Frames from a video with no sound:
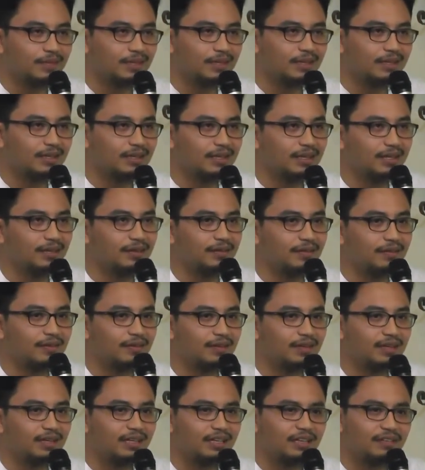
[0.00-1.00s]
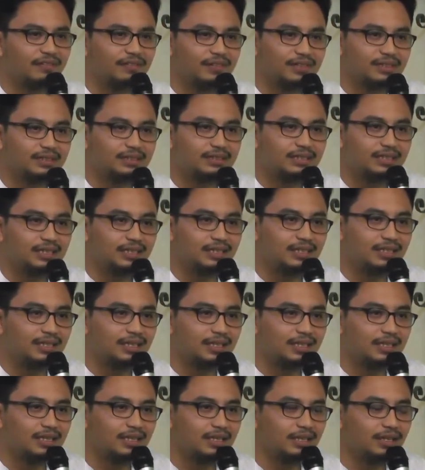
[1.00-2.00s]
he writes, the first thing
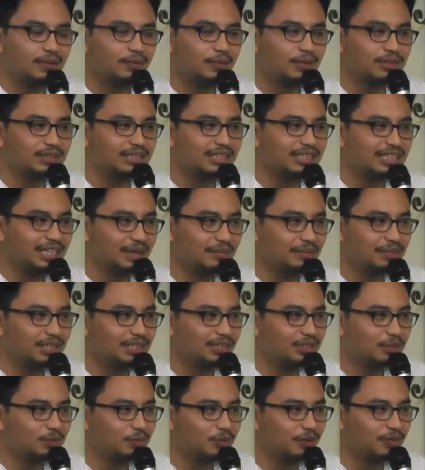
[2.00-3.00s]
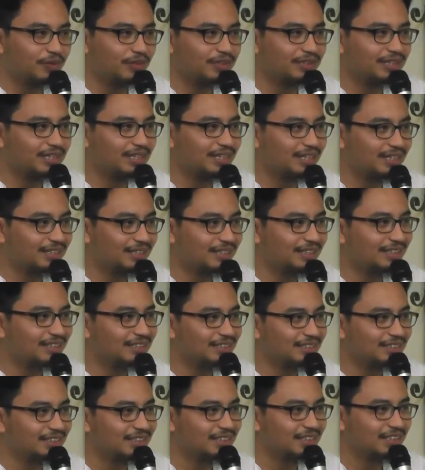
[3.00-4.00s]
that he was indebted to Professor
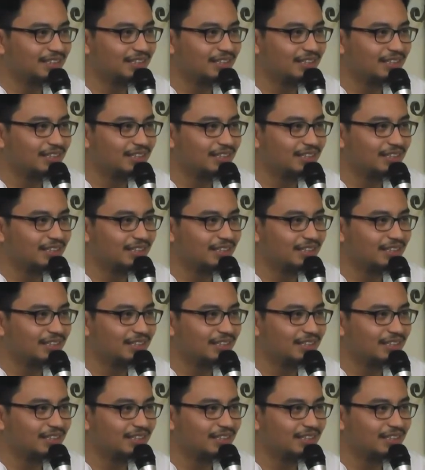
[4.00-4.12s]
Al-Attas